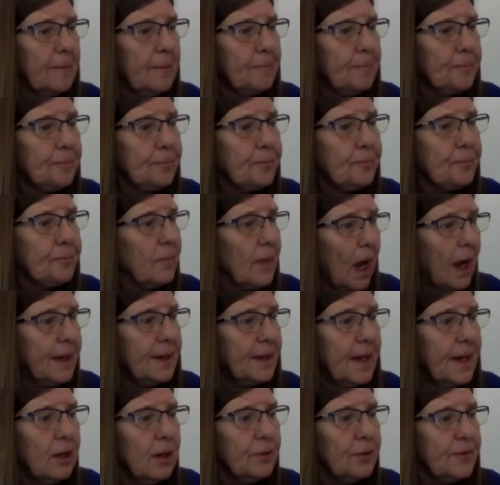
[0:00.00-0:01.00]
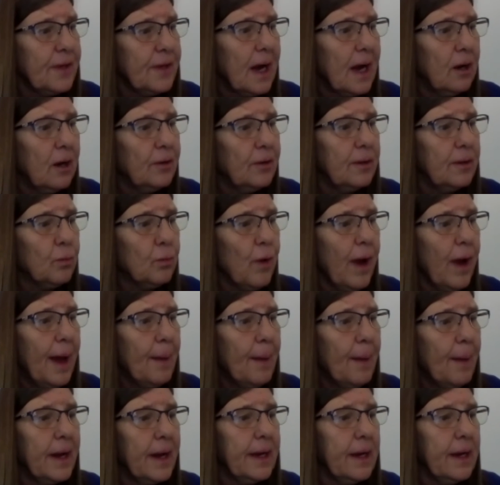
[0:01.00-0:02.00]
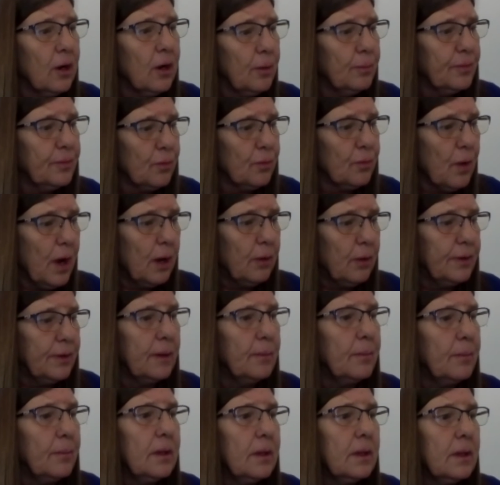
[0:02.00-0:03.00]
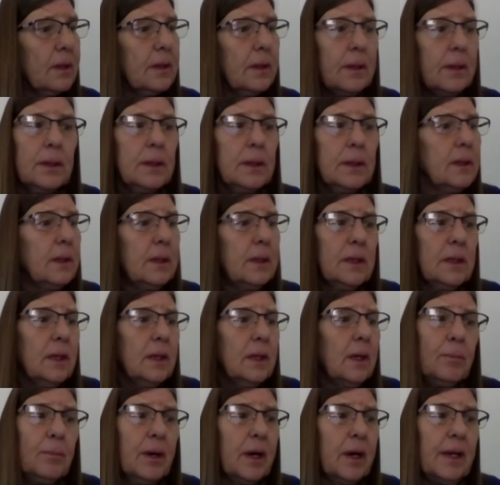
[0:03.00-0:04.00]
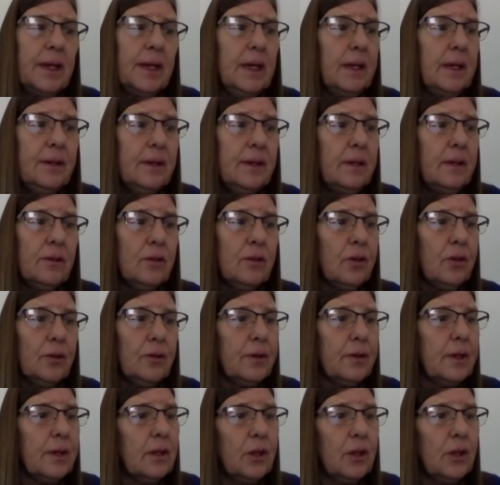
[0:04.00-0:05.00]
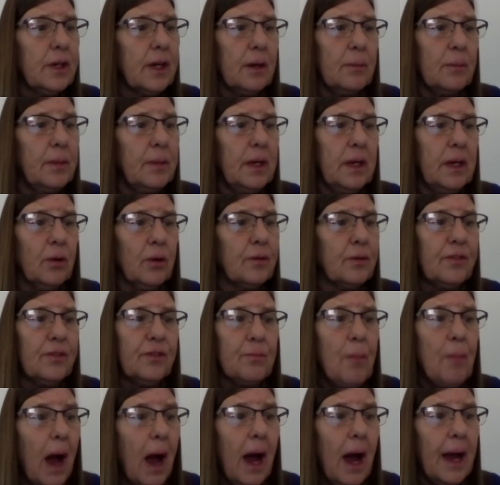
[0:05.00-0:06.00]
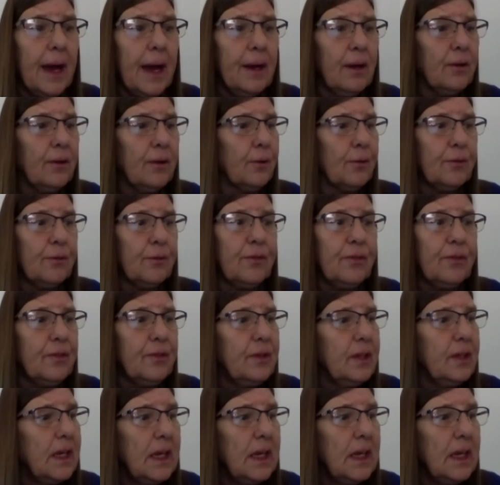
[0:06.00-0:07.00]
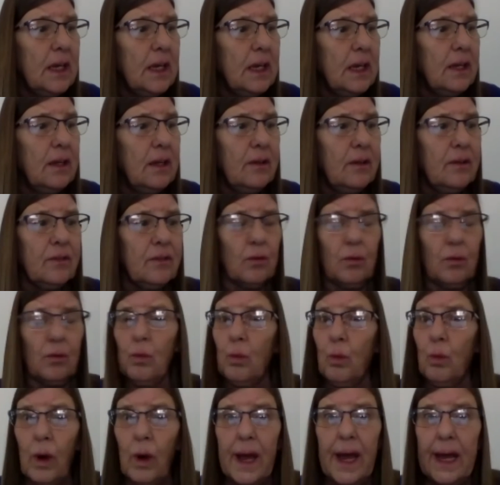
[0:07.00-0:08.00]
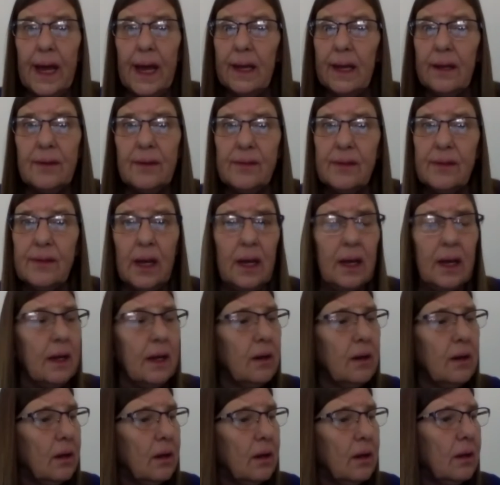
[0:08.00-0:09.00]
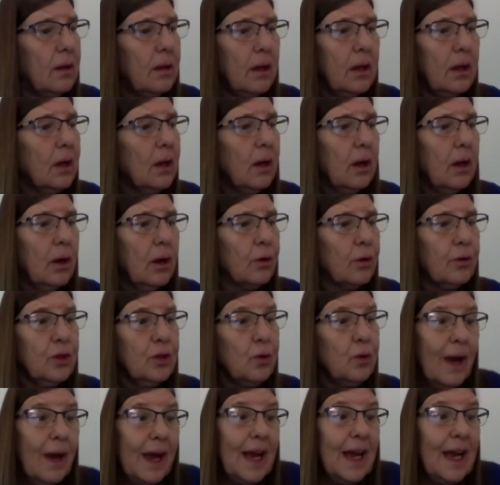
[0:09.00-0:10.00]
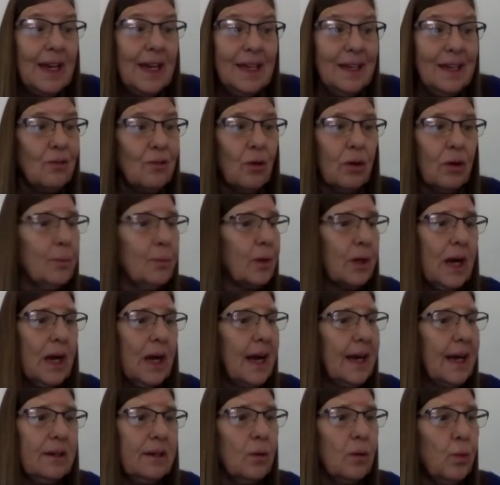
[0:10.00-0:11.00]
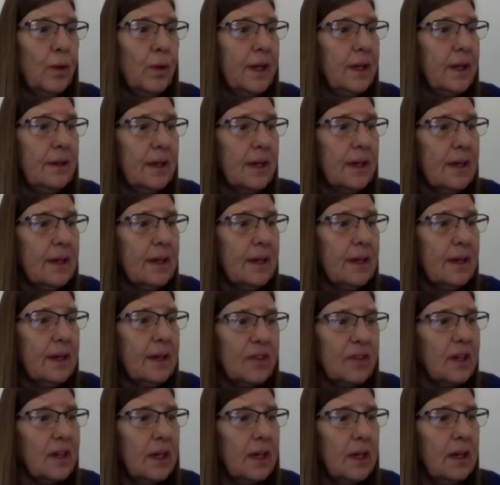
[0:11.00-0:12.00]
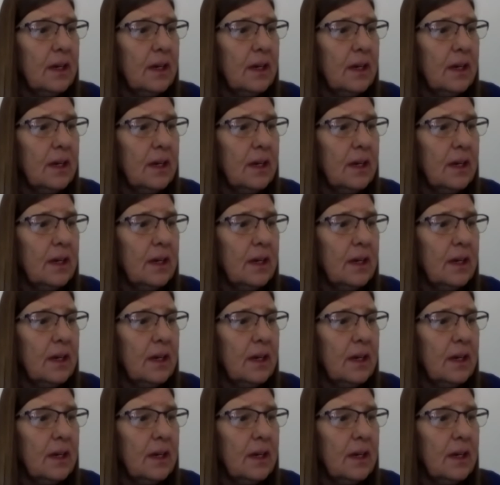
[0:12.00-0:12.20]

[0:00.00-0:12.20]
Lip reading: I knelt down and wrapped my arms around him. But he didn't turn and look at me or smile or sneeze or wag his tail or do any normal kind of Winn-Dixie thing.